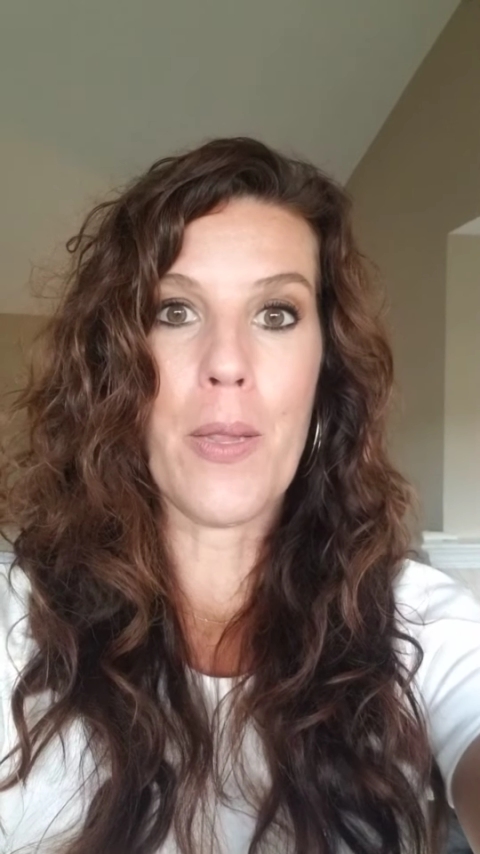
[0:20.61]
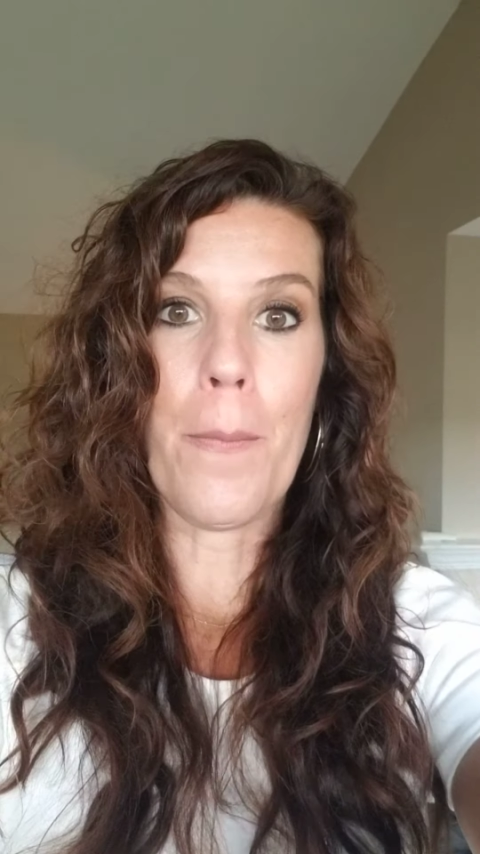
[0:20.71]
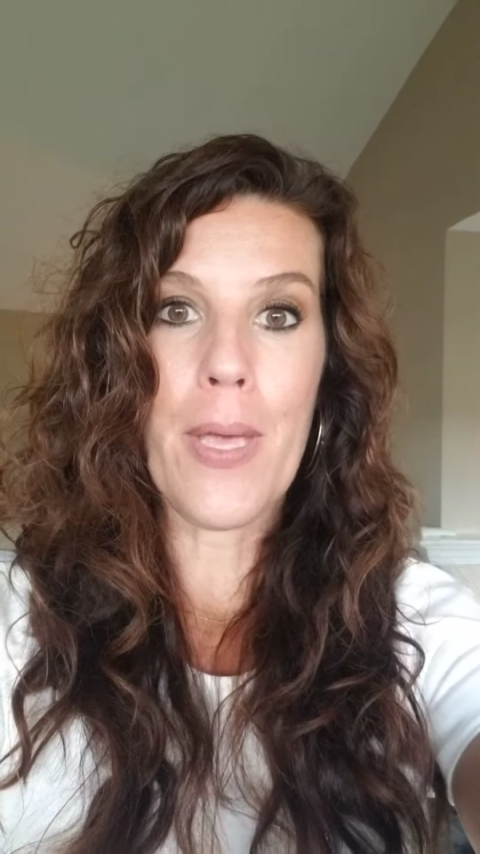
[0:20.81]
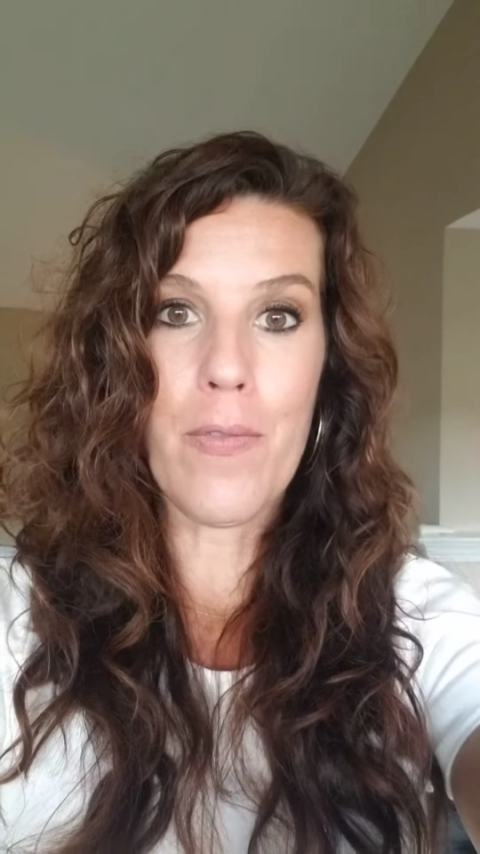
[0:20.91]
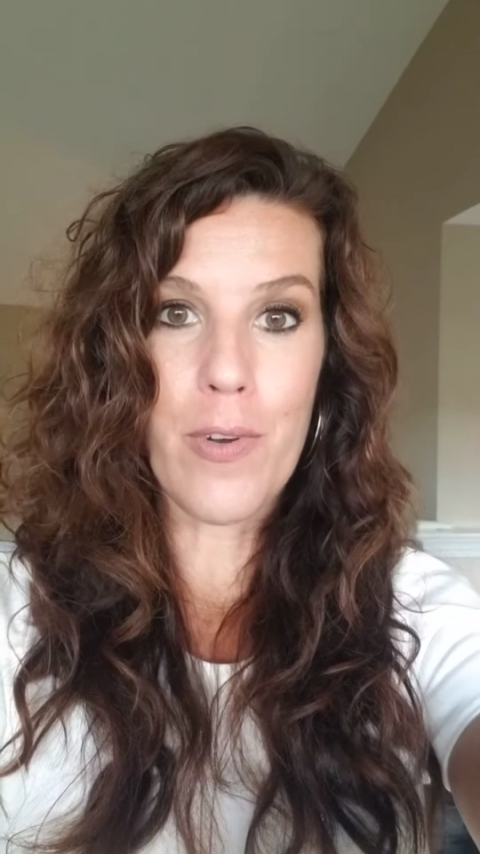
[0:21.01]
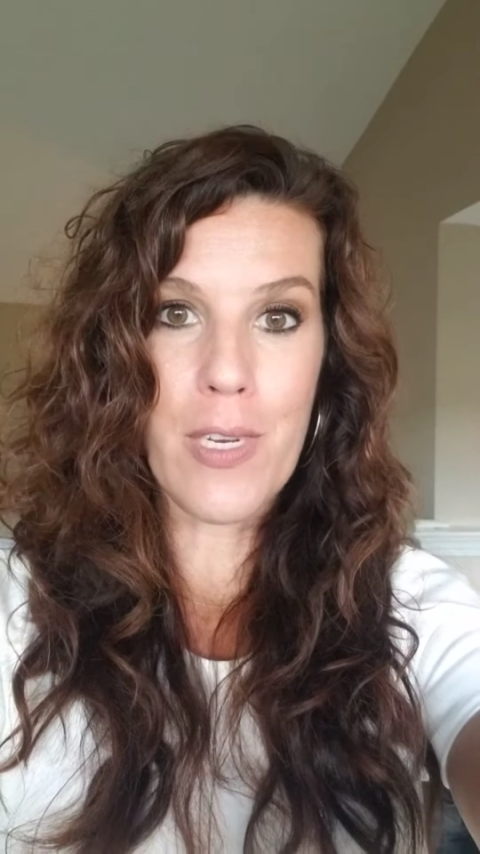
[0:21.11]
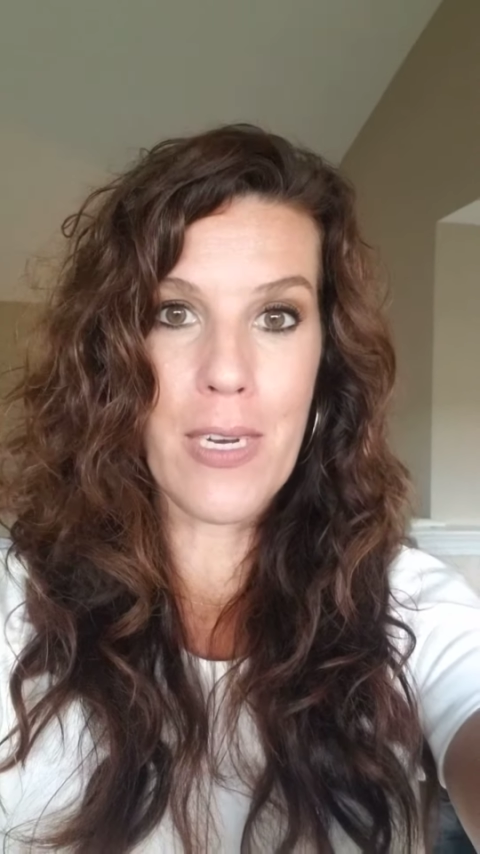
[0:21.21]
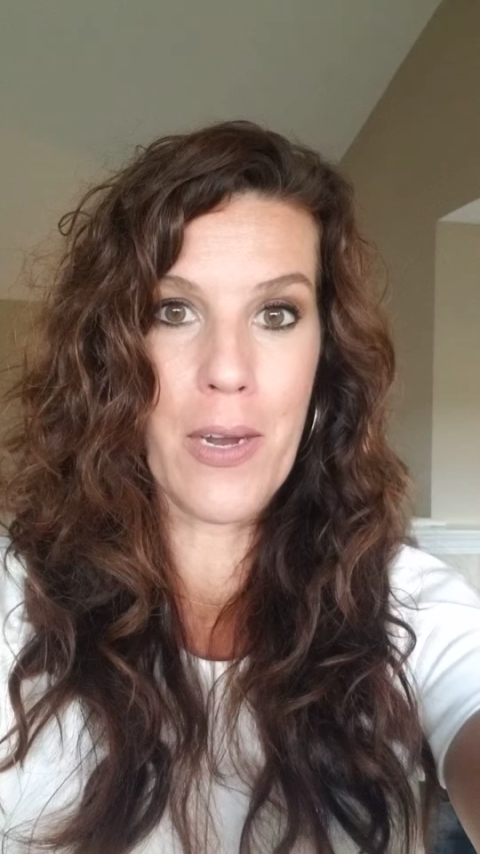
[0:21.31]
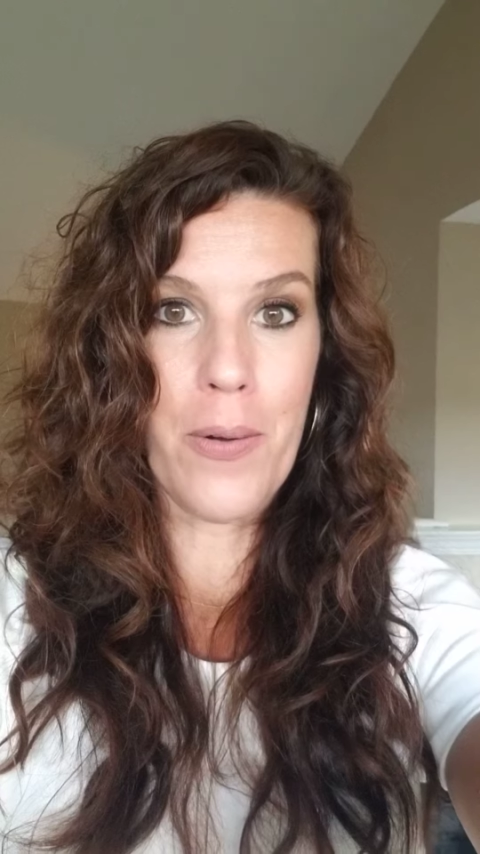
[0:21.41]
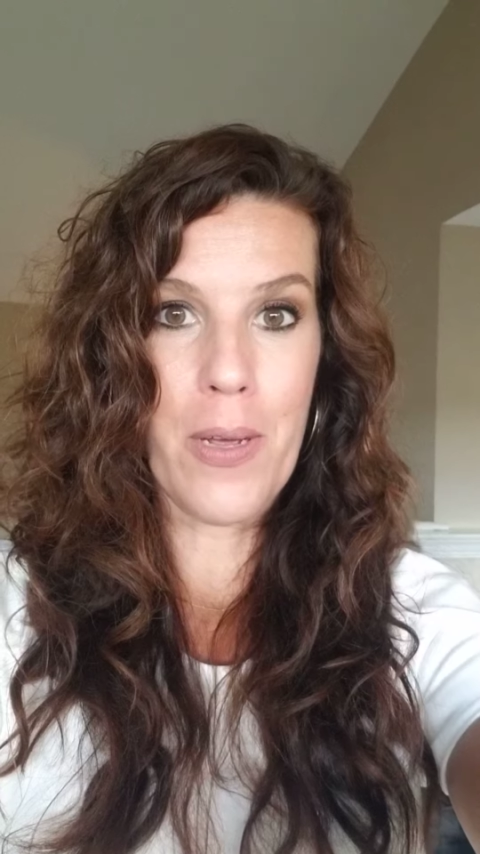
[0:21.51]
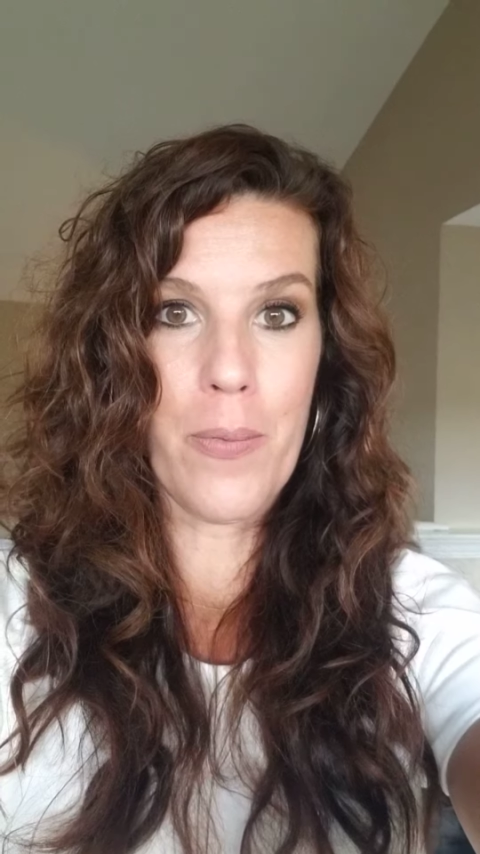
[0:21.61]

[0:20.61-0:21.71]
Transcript: the Beaverton area